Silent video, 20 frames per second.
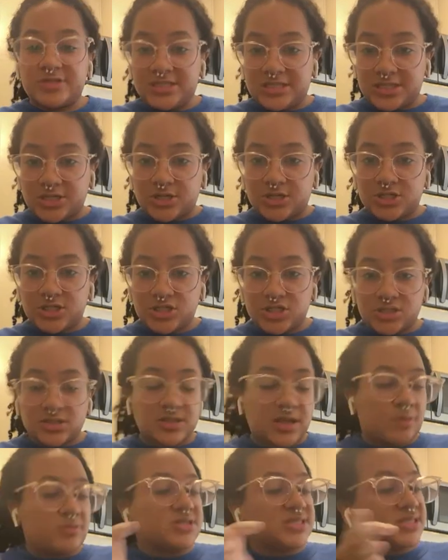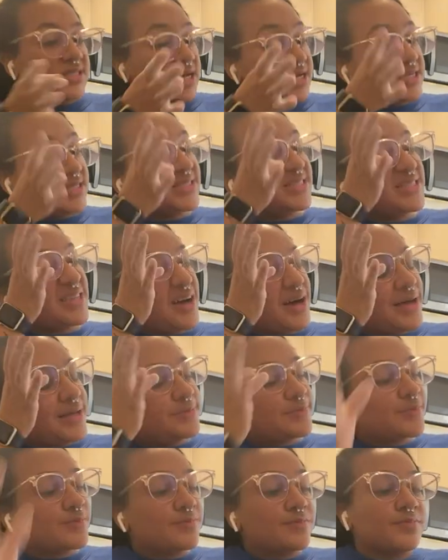studies
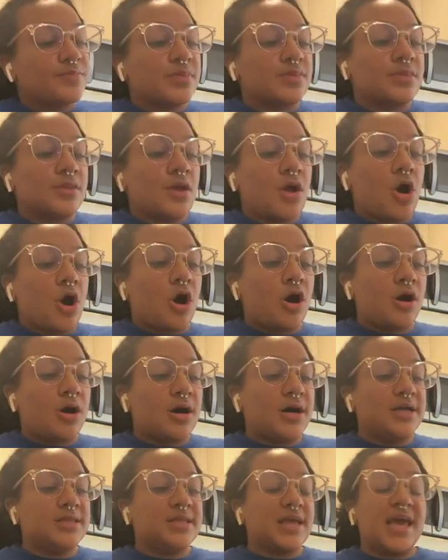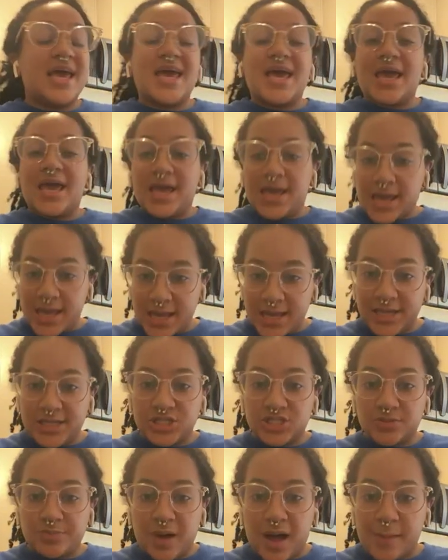done on
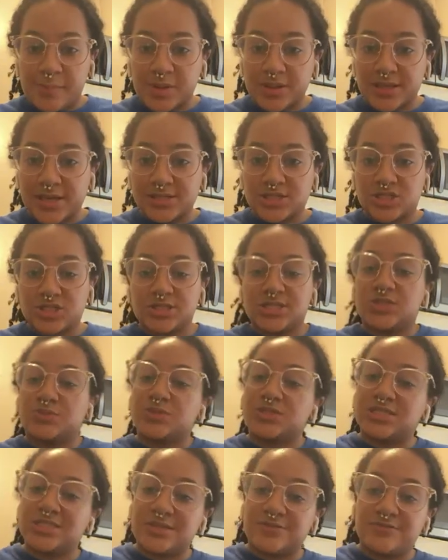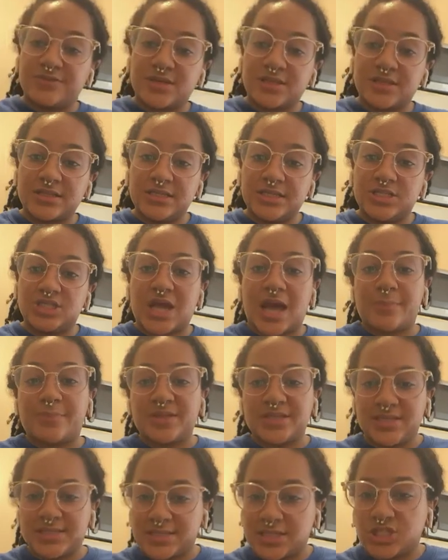Asian populations, specifically
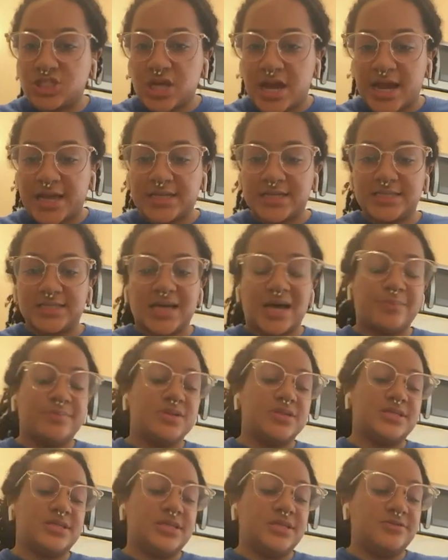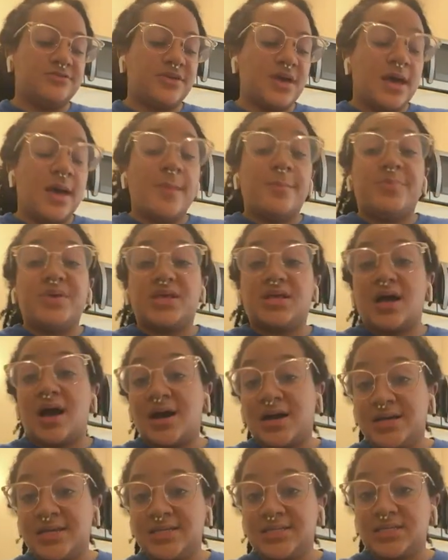Japanese and Chinese, I believe,
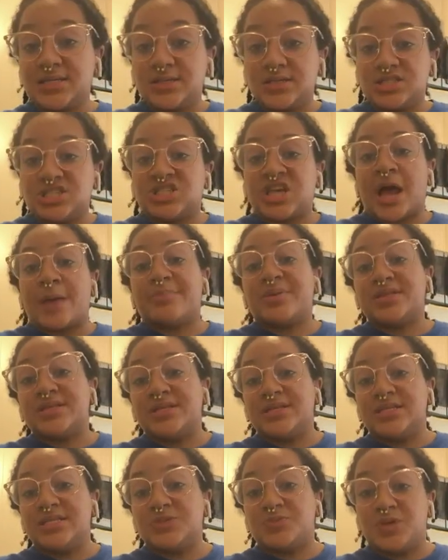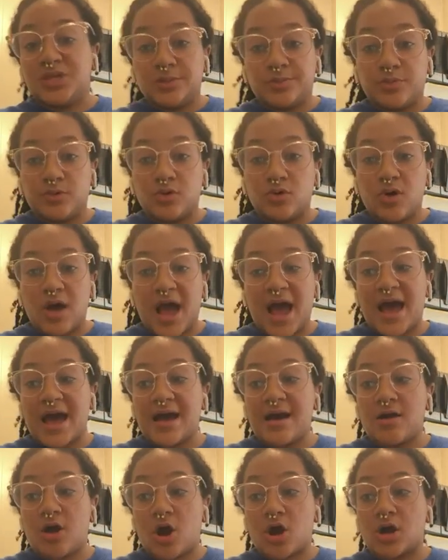because Japanese people
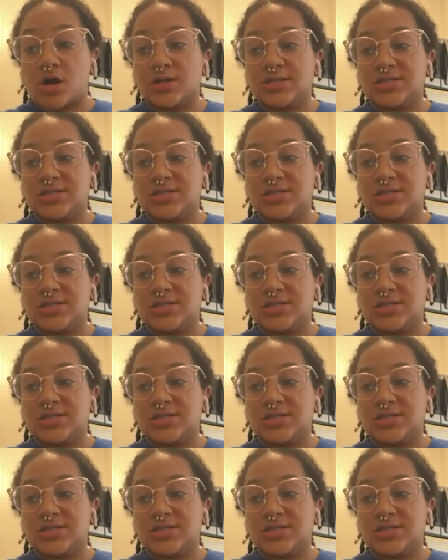are